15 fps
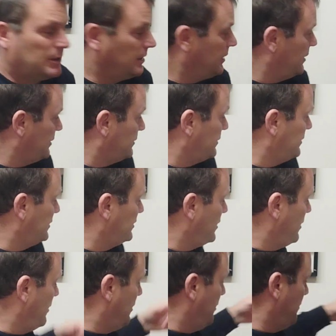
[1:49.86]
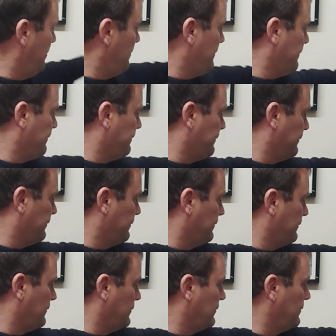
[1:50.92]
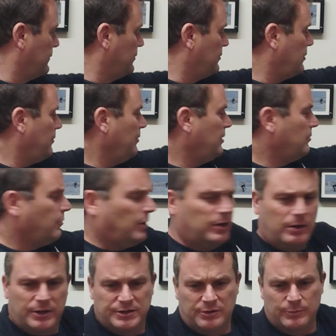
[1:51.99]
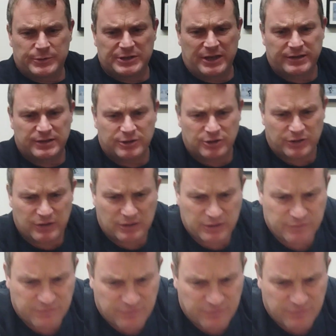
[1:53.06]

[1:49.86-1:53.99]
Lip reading: It's coming in quite light on percentage. I think it's